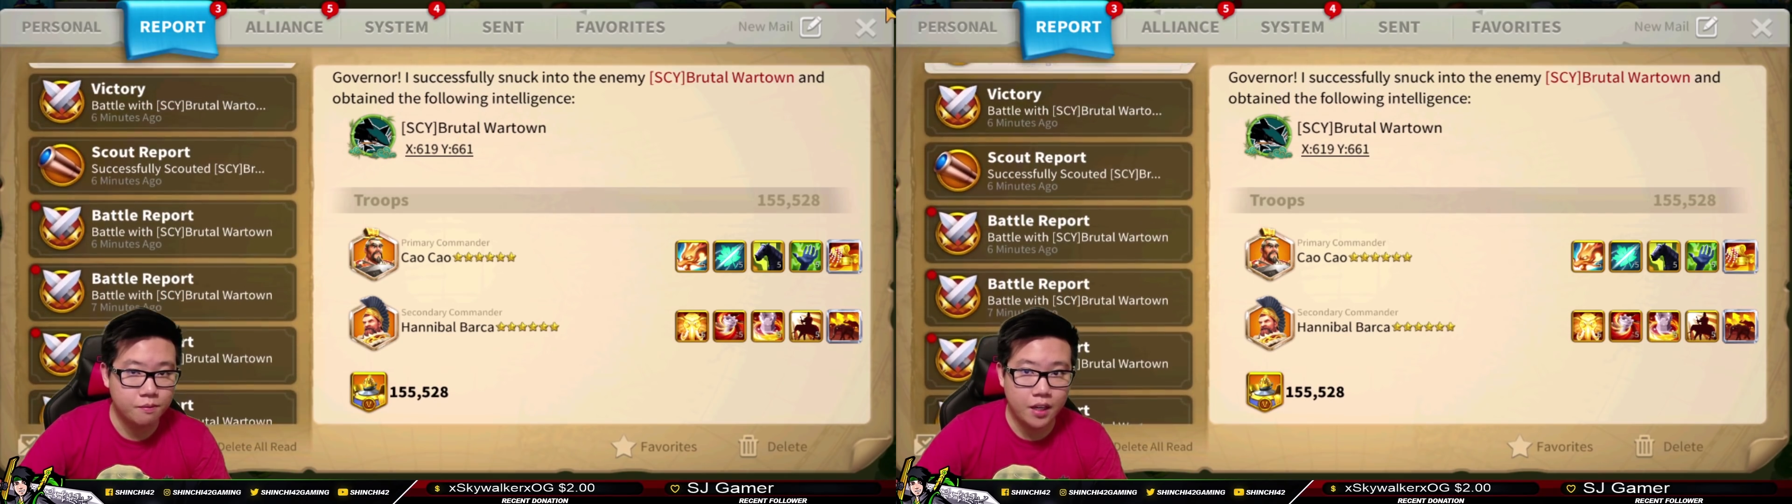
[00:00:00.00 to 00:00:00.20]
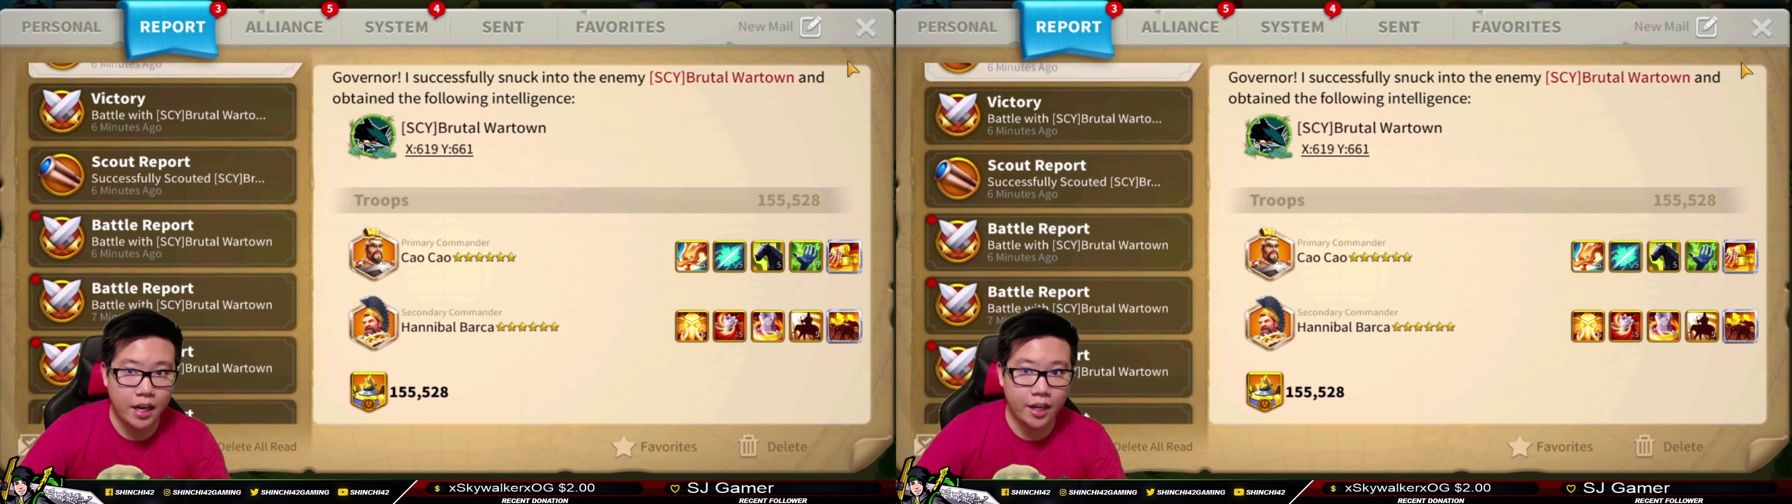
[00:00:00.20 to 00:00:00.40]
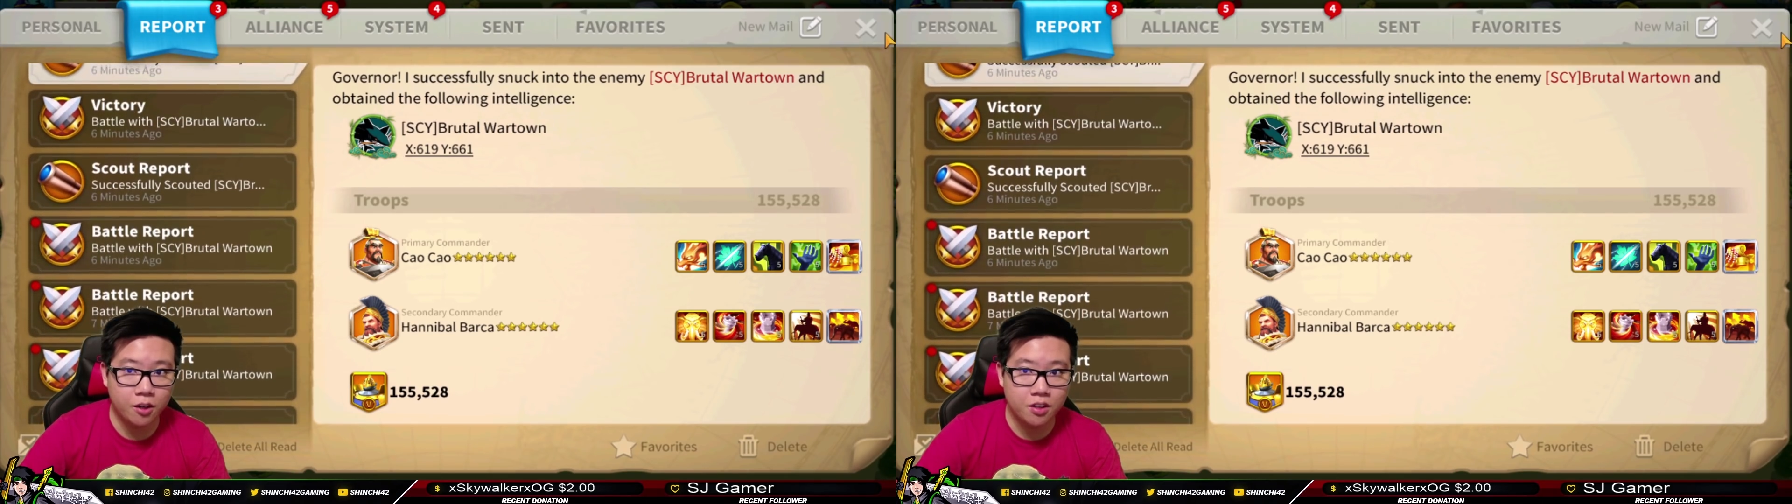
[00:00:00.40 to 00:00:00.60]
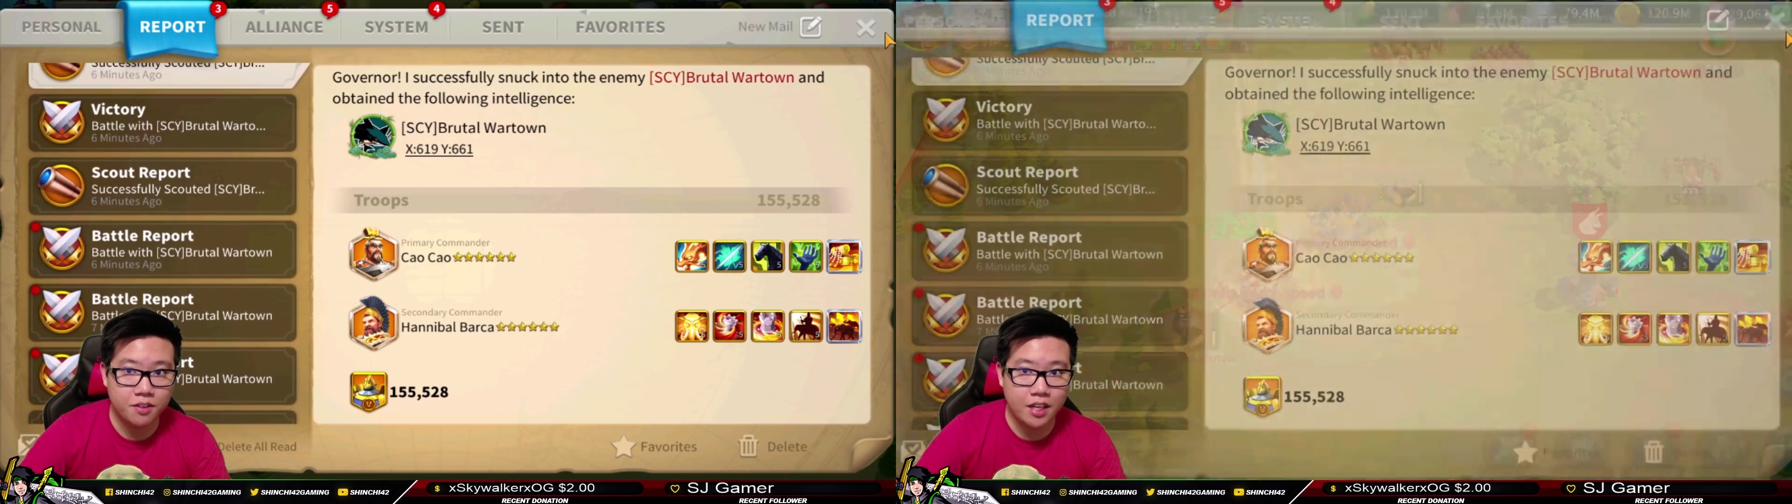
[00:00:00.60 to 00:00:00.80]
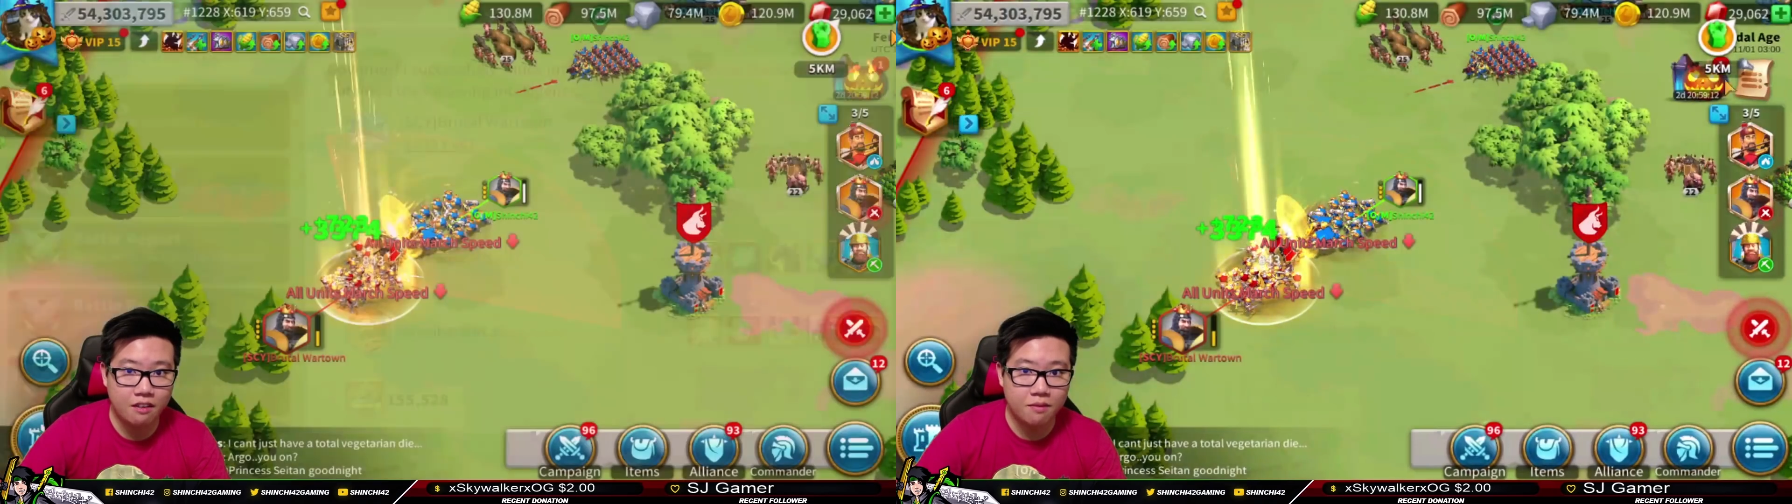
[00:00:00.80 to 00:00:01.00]
I don't
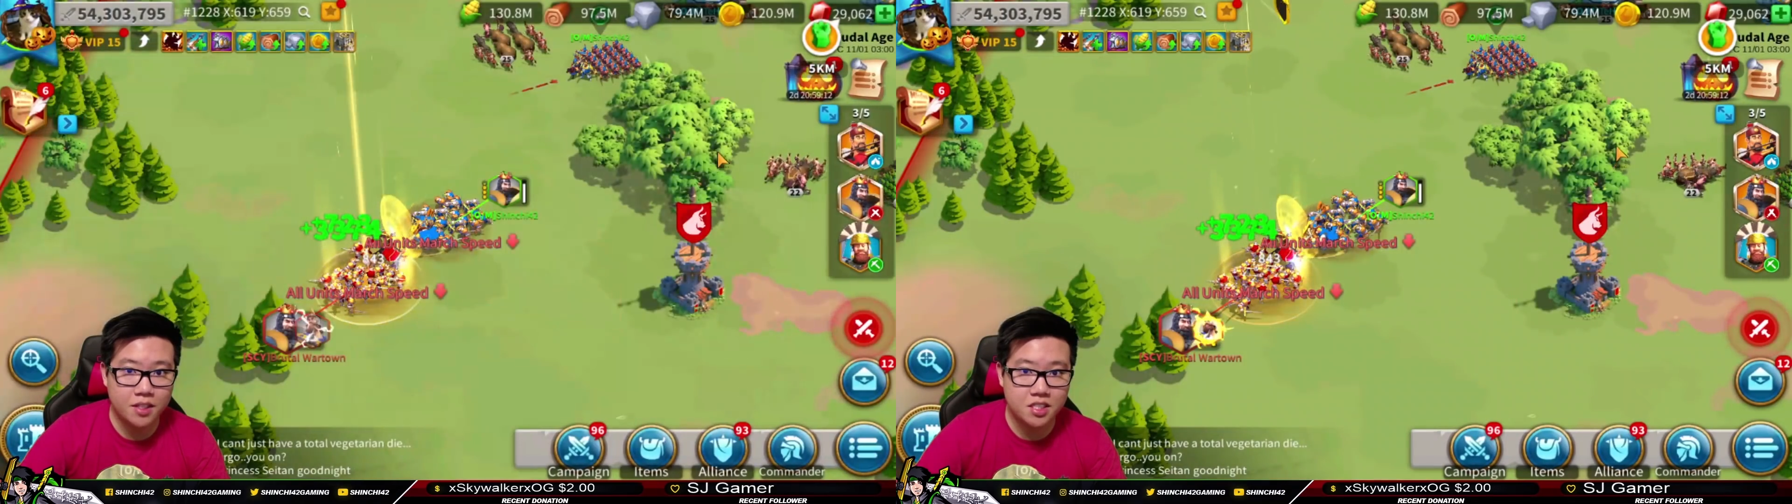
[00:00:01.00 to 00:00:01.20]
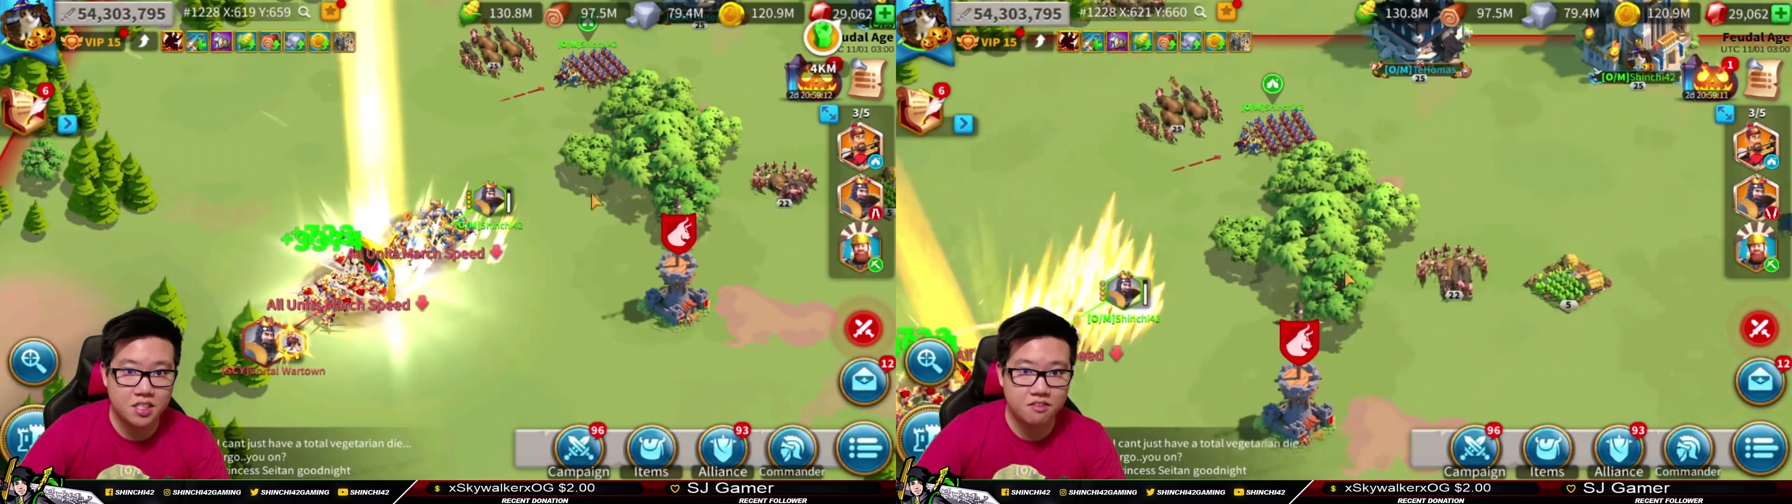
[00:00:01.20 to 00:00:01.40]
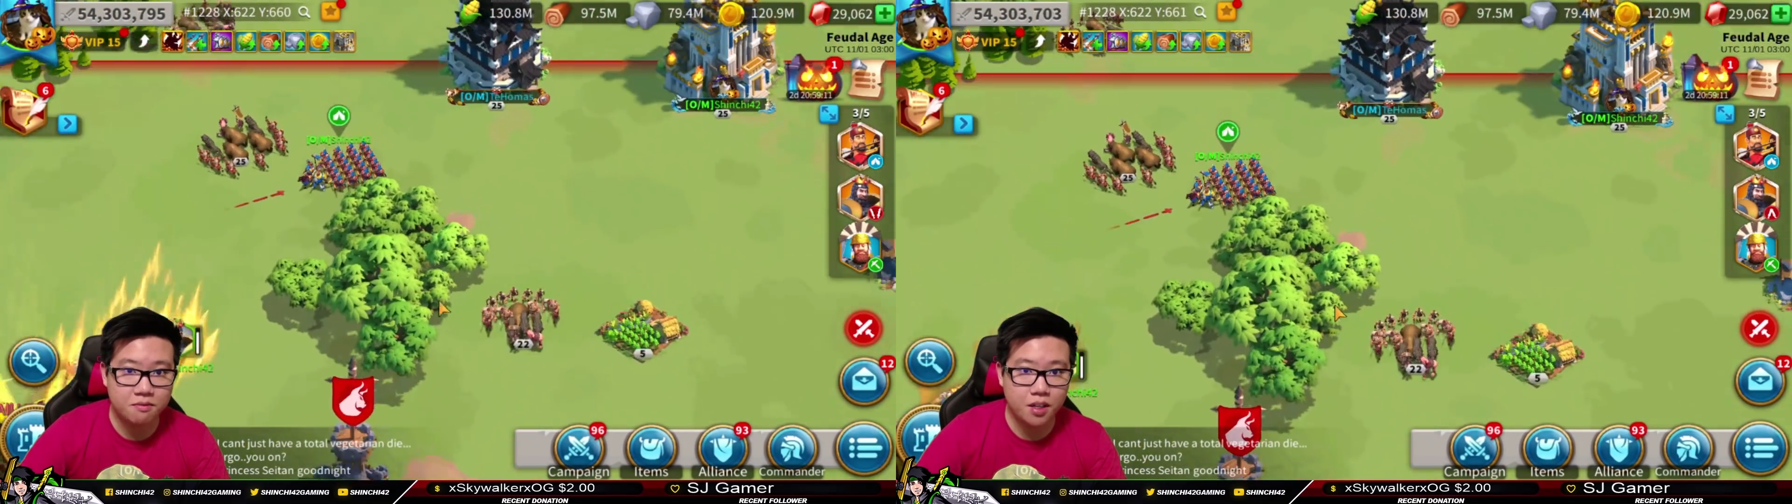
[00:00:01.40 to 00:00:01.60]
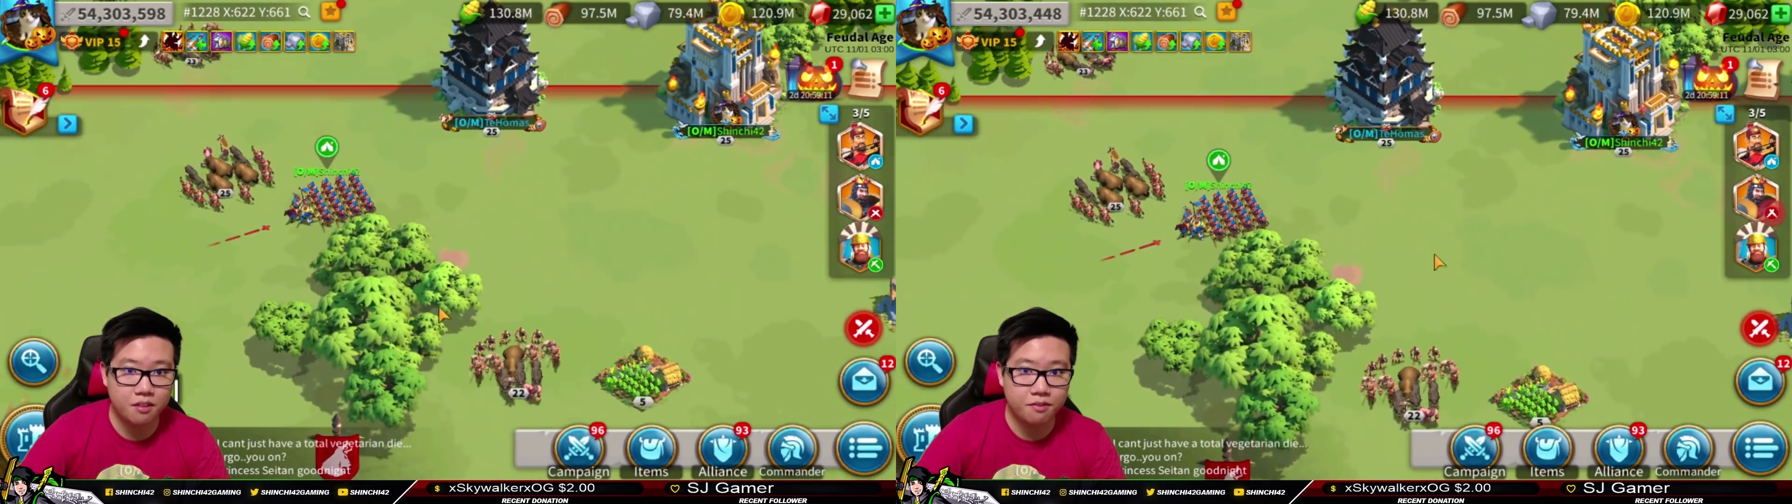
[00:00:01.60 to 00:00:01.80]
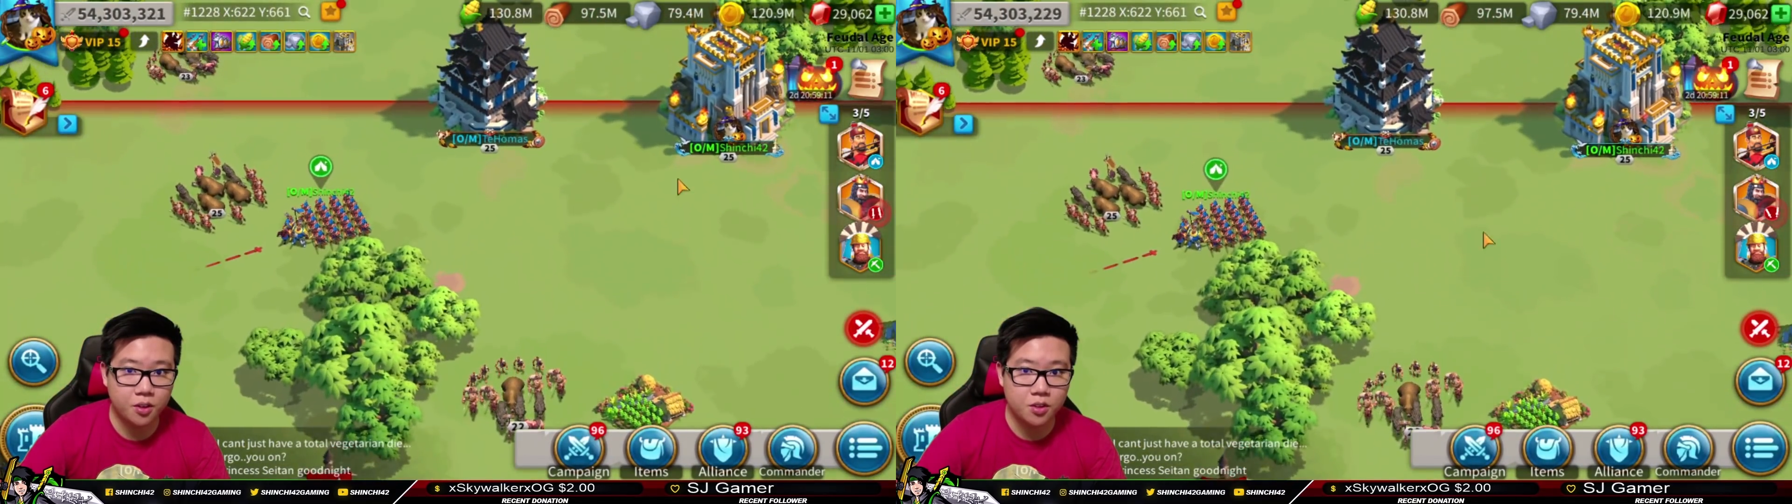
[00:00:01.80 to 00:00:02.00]
even have my Civ
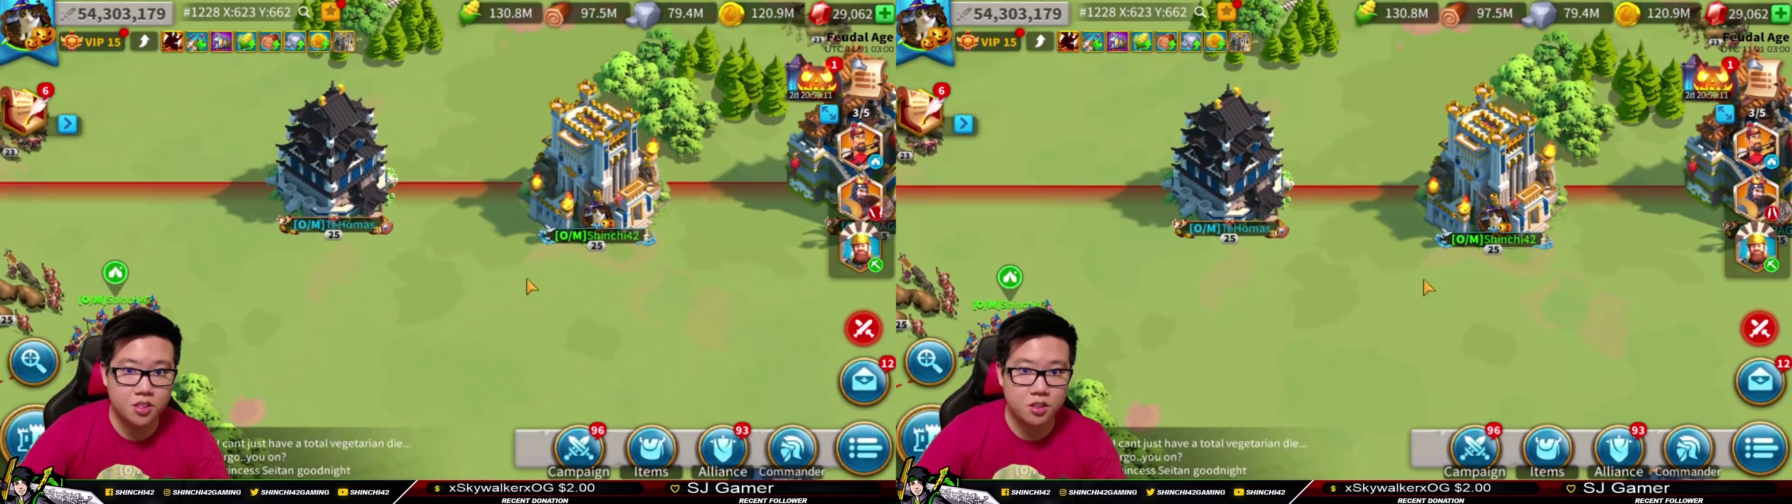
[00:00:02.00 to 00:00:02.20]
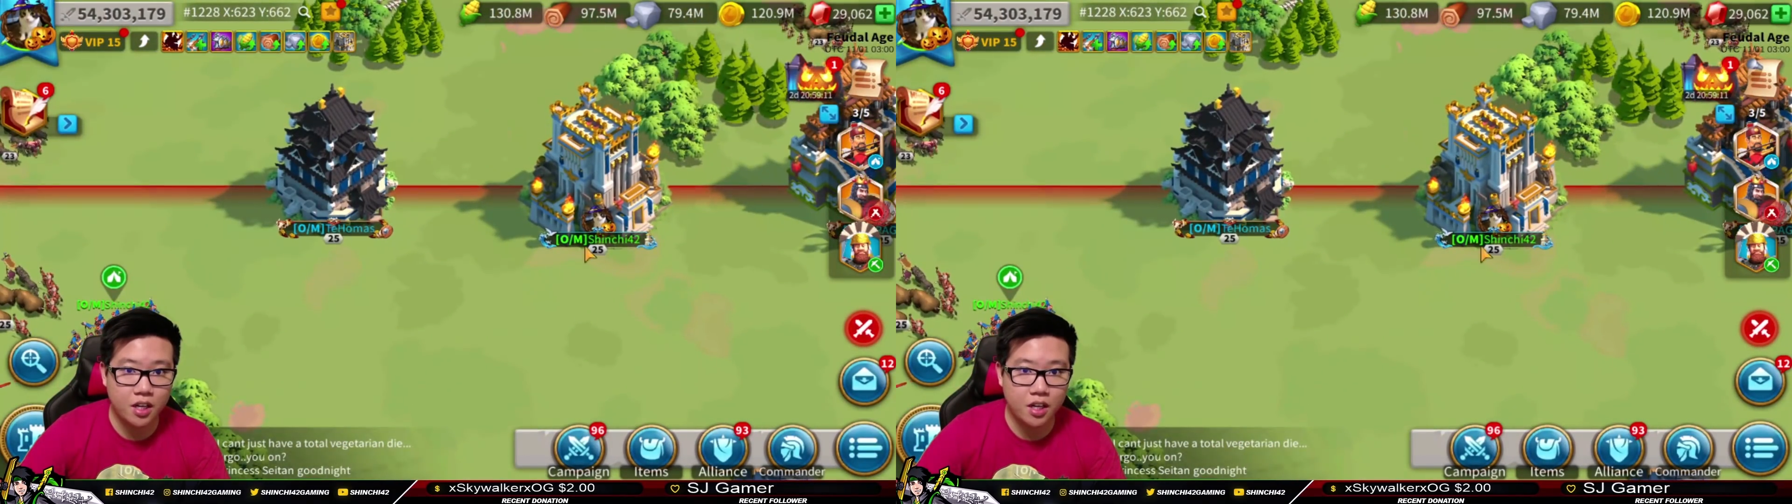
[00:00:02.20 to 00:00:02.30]
buff also.